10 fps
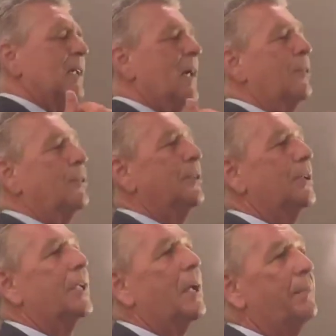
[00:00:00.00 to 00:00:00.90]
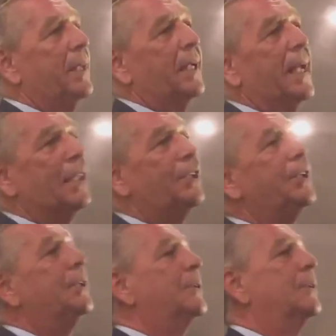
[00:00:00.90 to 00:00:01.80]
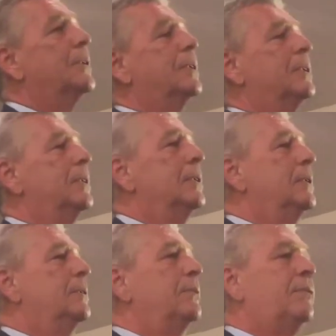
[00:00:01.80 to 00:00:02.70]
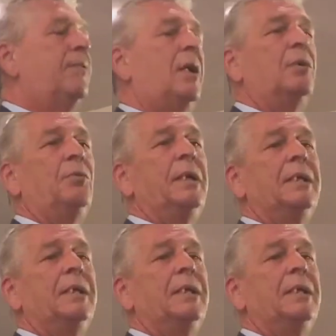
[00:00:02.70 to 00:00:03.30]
others are coming against you, false